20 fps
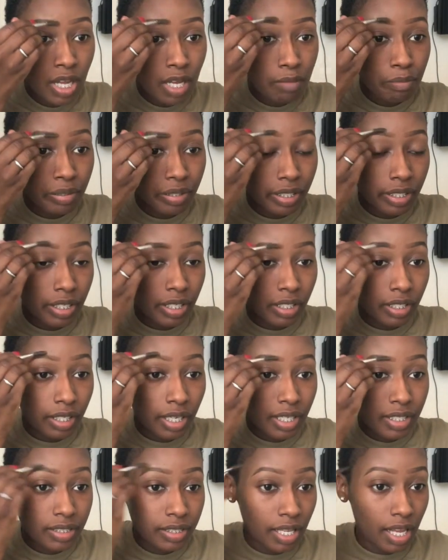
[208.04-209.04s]
put in
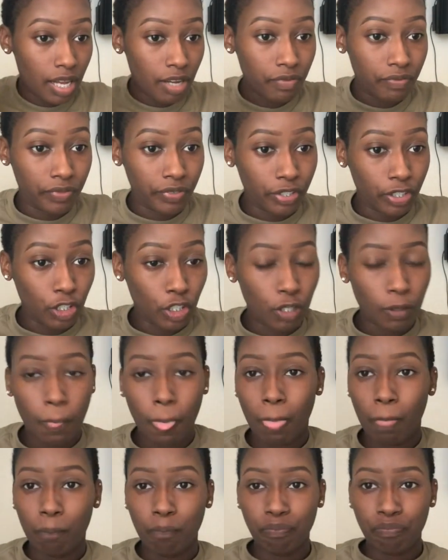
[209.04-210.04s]
less effort
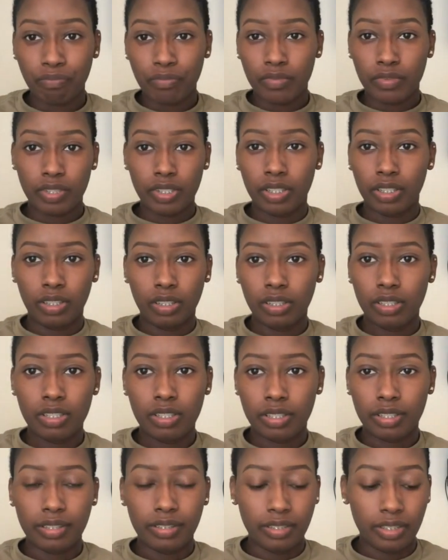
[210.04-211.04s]
to
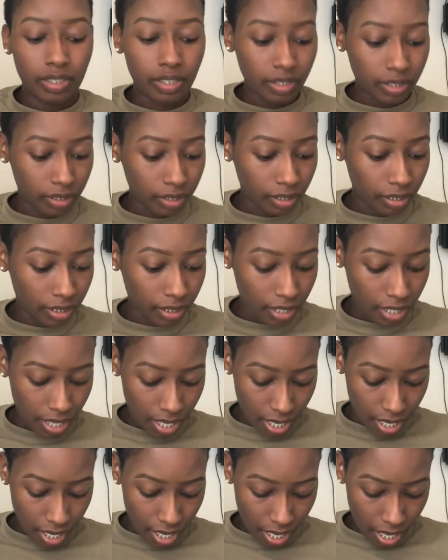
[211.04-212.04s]
look decent
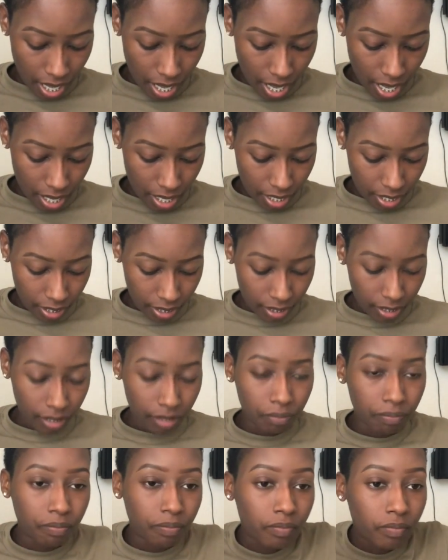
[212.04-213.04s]

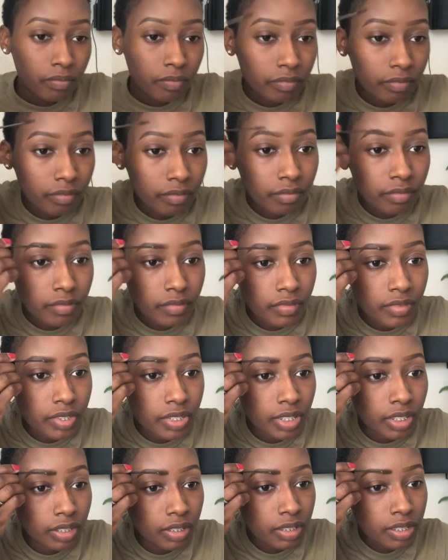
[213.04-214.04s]
and
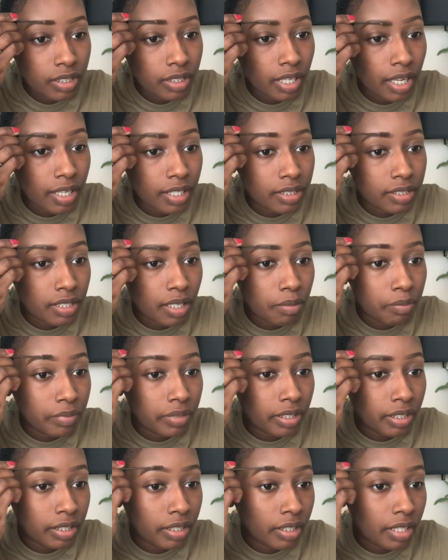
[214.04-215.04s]
to look like
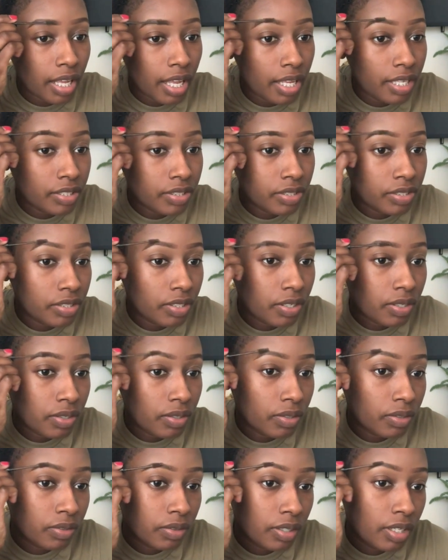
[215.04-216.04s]
something? And
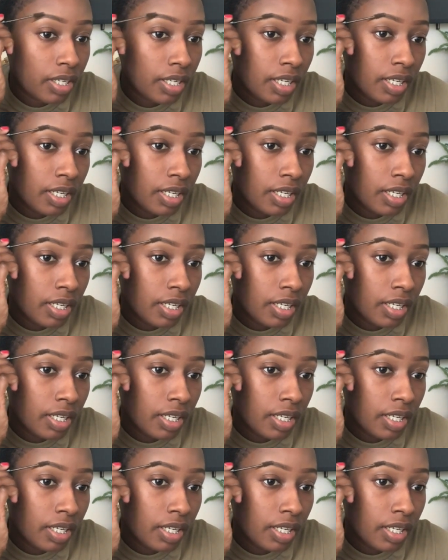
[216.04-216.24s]
so